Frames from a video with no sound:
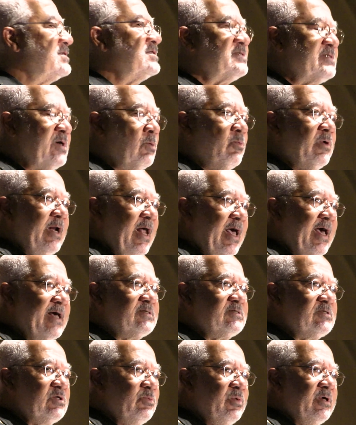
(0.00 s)
because
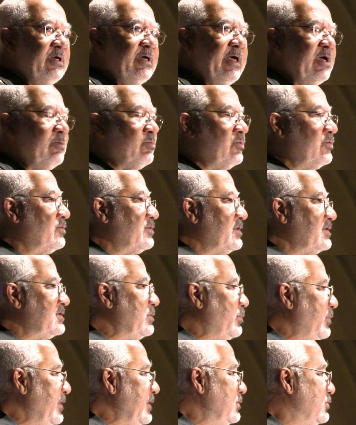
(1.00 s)
someone has to be
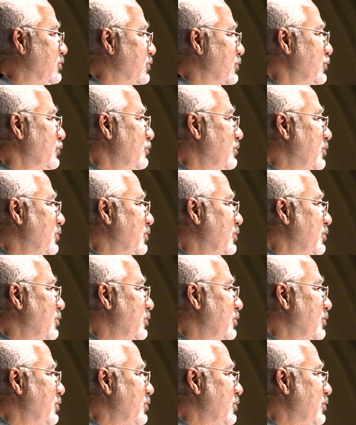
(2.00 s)
able to speak